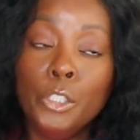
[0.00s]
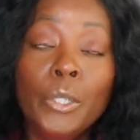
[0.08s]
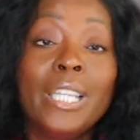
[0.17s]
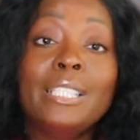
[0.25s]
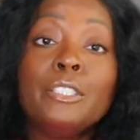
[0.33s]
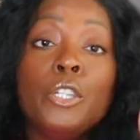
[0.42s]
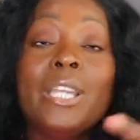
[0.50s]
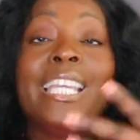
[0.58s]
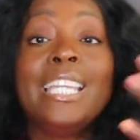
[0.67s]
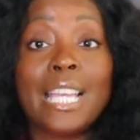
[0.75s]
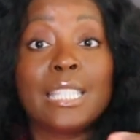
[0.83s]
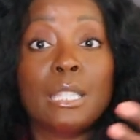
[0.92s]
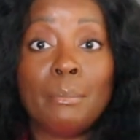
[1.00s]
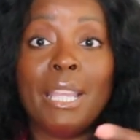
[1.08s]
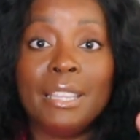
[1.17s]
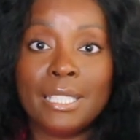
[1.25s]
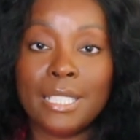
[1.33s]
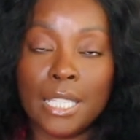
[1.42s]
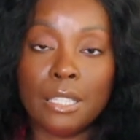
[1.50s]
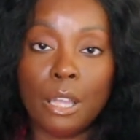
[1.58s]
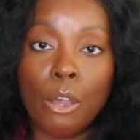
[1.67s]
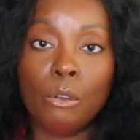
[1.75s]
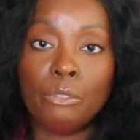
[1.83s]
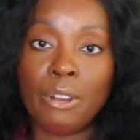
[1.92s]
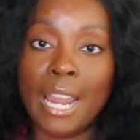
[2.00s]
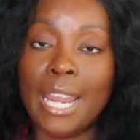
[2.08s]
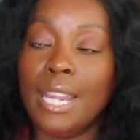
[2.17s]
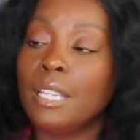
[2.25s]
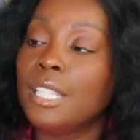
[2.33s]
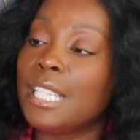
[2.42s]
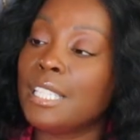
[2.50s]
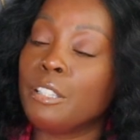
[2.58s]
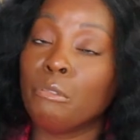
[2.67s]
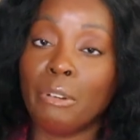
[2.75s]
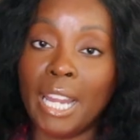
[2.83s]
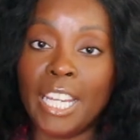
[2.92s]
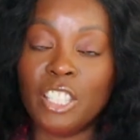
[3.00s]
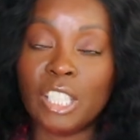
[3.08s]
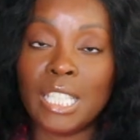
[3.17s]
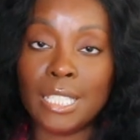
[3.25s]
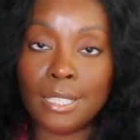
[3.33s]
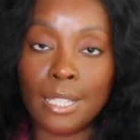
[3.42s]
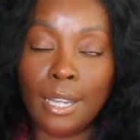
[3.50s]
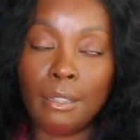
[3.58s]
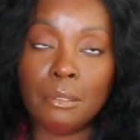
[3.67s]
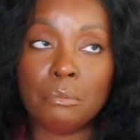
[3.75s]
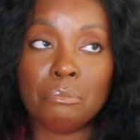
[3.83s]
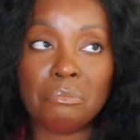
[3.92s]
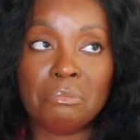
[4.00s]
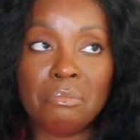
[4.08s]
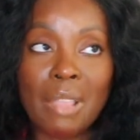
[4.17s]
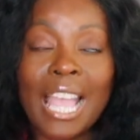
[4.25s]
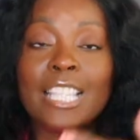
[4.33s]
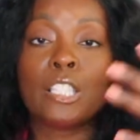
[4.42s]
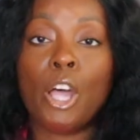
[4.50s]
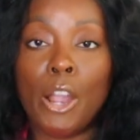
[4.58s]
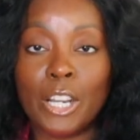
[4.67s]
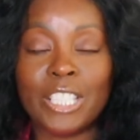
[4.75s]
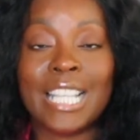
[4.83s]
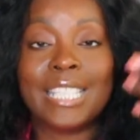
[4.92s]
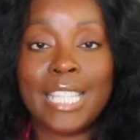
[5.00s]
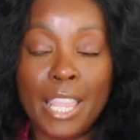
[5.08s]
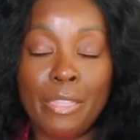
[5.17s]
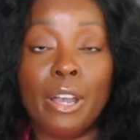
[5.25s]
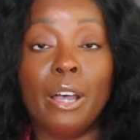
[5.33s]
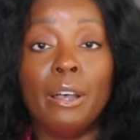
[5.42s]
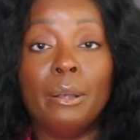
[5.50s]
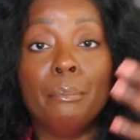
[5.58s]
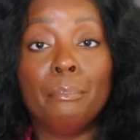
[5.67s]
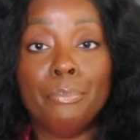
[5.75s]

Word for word: you can you can guesstimate the skin tone, right? Because the range isn't as large as say the